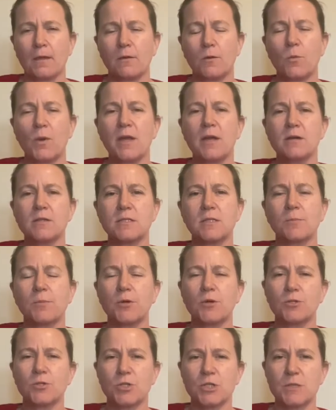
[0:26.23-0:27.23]
The way our
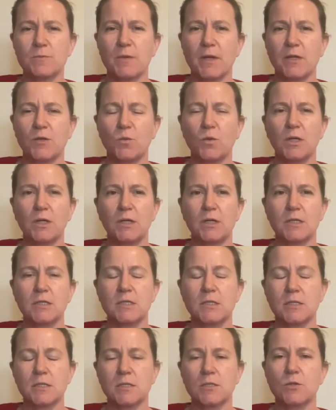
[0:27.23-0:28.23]
subconscious mind
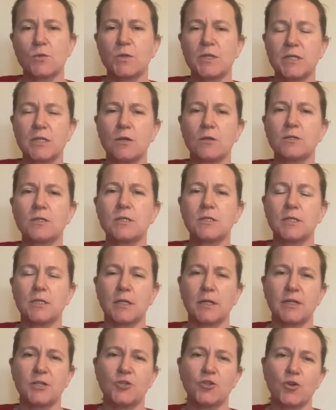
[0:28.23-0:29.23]
works is it's always
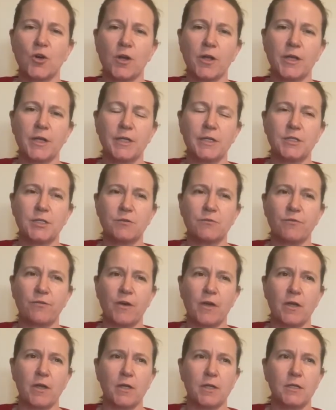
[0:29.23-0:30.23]
constantly trying to
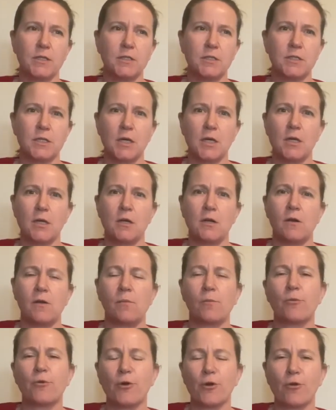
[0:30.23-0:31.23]
find
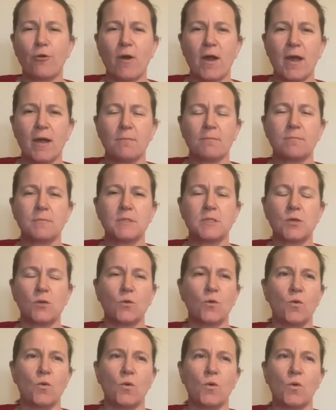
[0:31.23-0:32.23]
programs
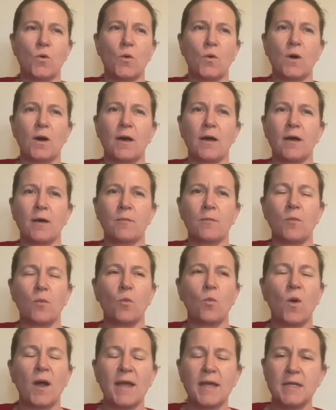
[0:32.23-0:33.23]
or
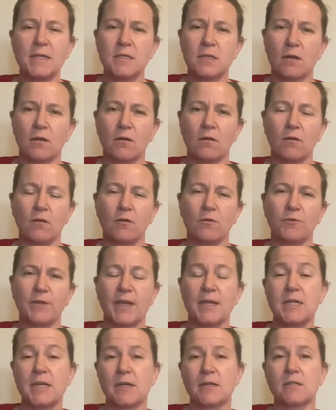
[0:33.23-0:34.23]
ways of
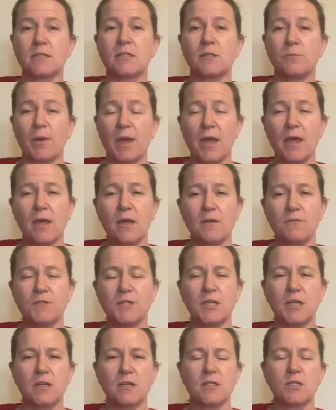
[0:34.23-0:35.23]
getting us to behave,
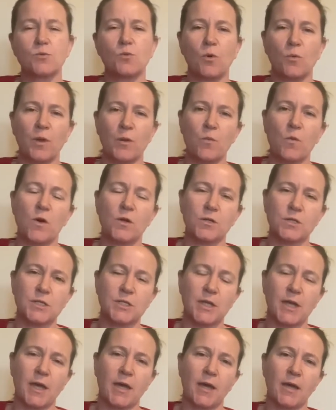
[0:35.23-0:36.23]
to get us what we want
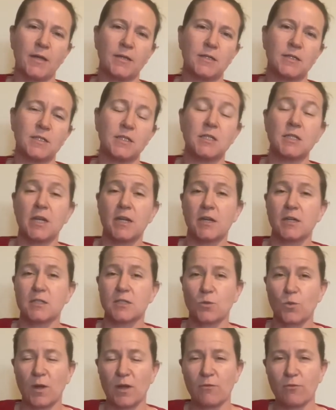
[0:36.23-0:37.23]
and to take
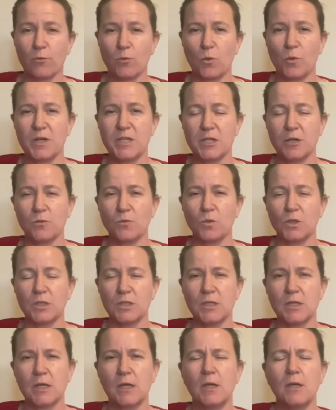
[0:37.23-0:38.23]
us away from what we don't
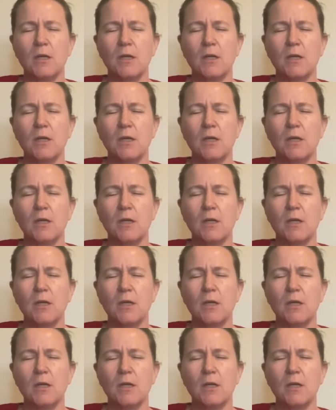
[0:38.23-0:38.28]
want.